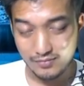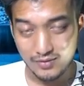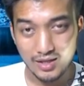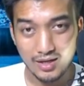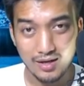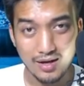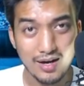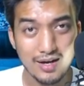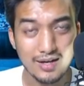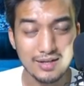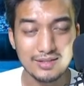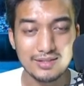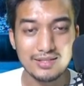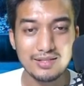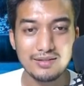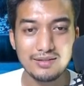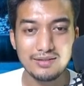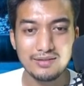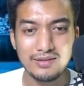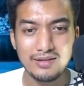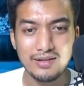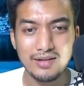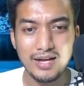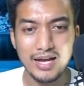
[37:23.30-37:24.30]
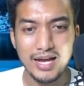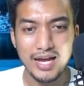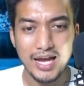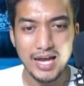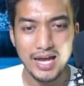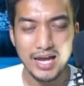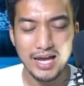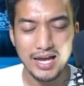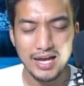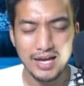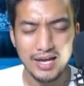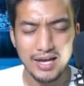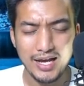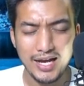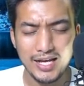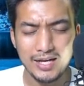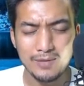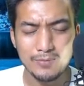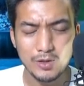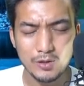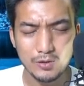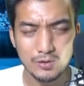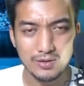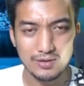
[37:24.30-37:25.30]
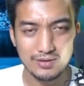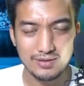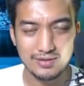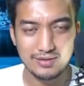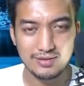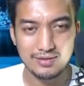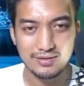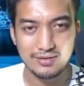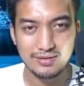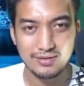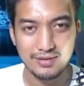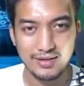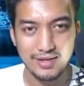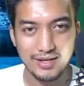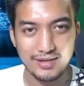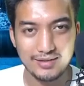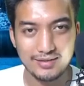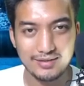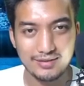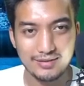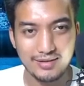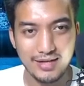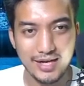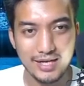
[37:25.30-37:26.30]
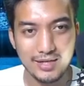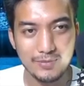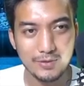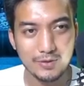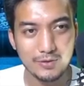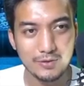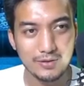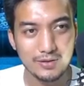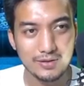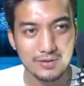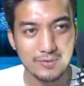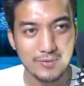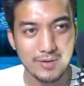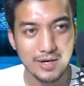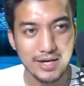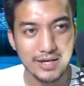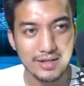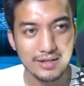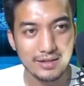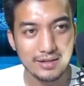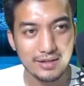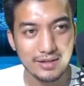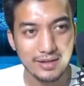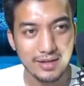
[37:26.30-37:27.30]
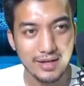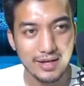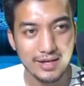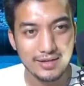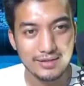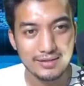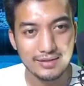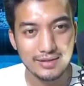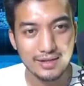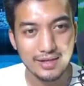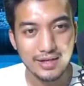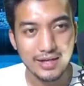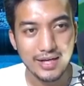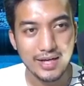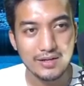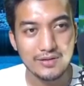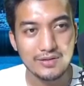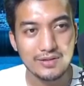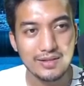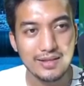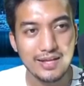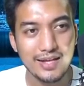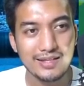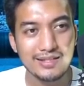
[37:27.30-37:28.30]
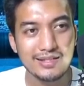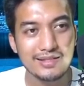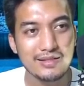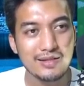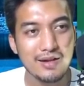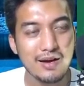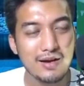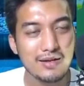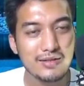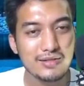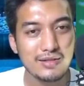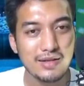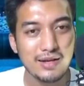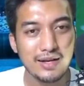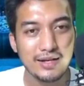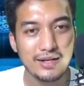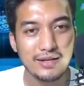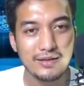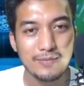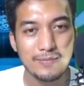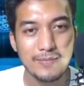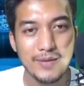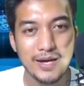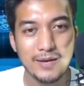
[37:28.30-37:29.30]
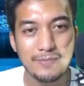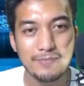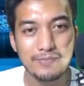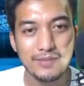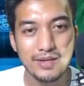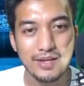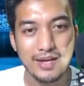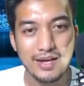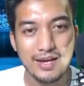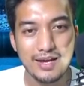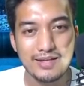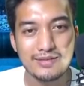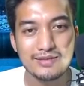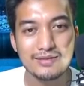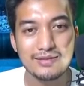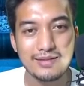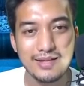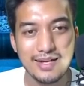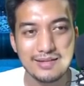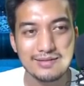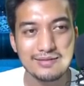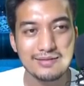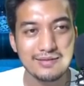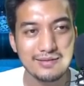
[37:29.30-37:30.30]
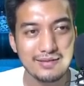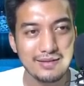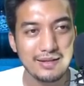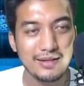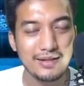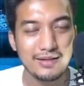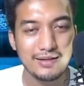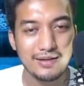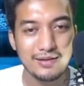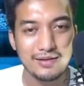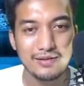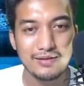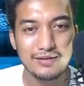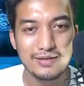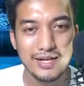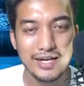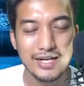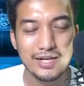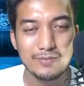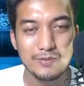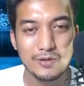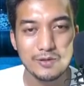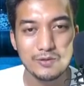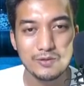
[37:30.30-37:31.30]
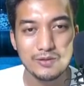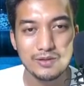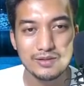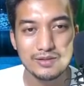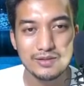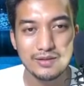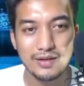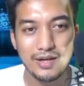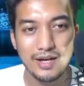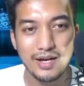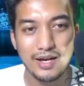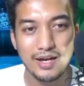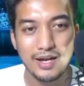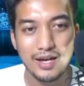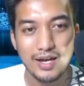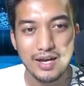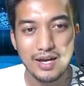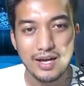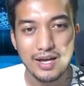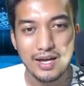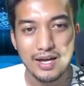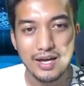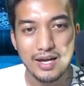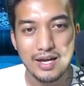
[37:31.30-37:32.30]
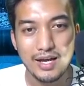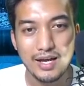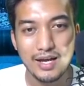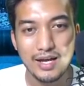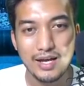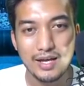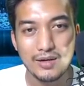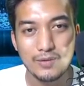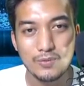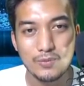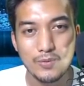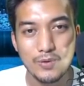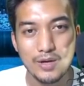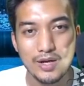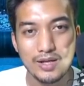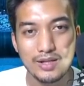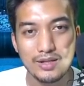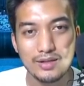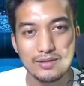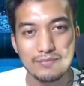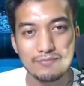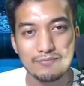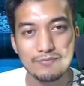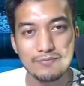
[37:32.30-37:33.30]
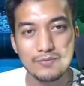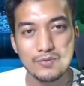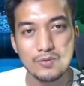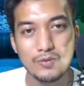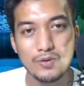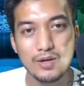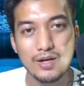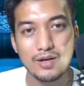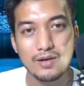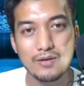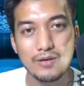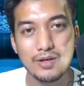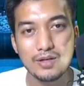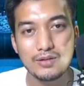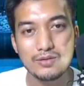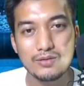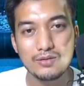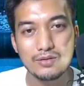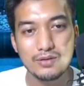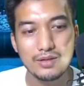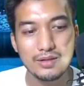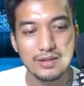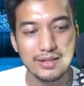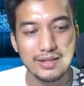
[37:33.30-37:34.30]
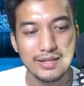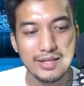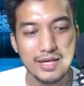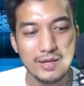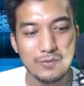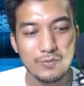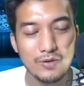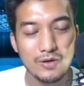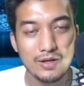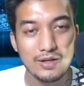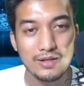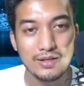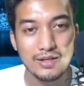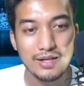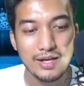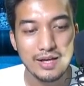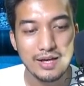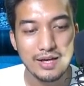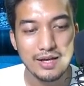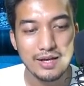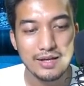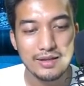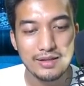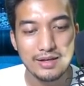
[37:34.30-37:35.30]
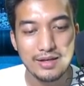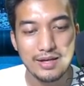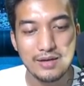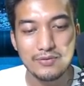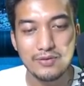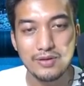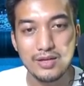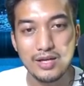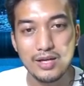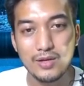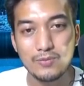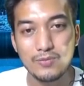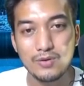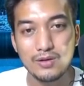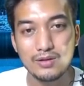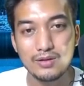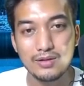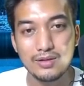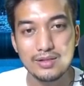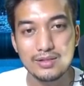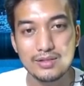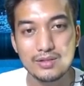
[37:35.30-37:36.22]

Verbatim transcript: hunt the anemoculus. Yes, anemoculus, right? Yes. Can you see that star sign in the map? Yes, that's the thing called Anemoculus, okay? And well, we are going to click that one. And then after that one, let's